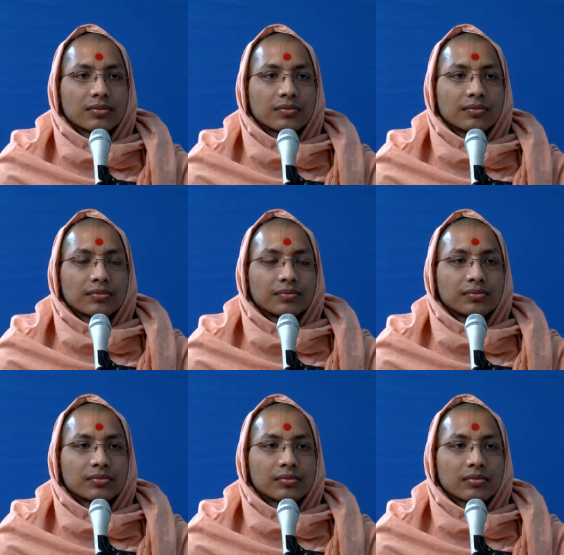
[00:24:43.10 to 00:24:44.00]

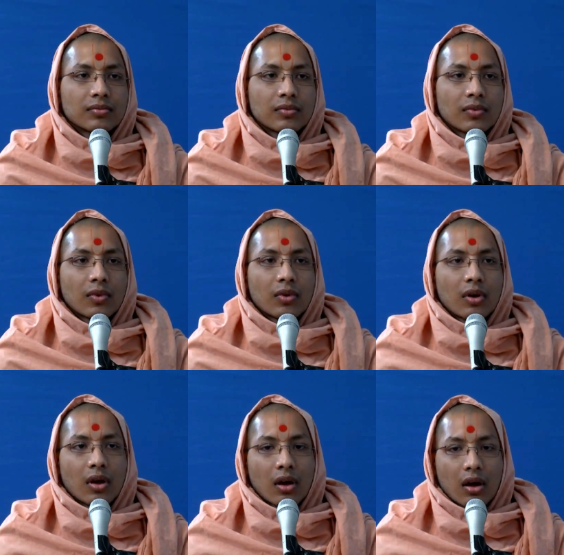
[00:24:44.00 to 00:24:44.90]

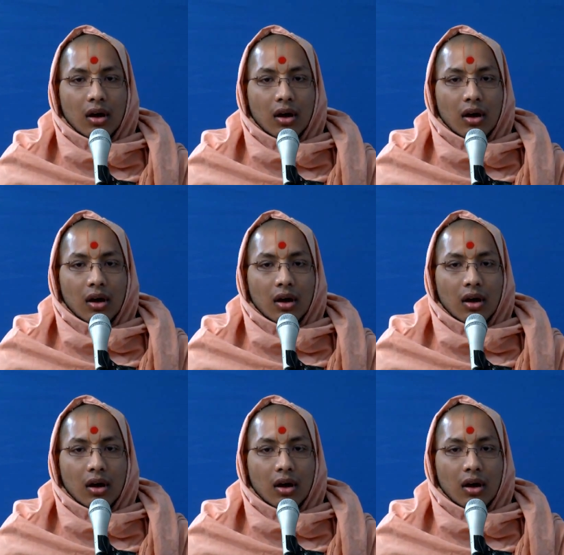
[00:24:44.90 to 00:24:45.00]
(silence)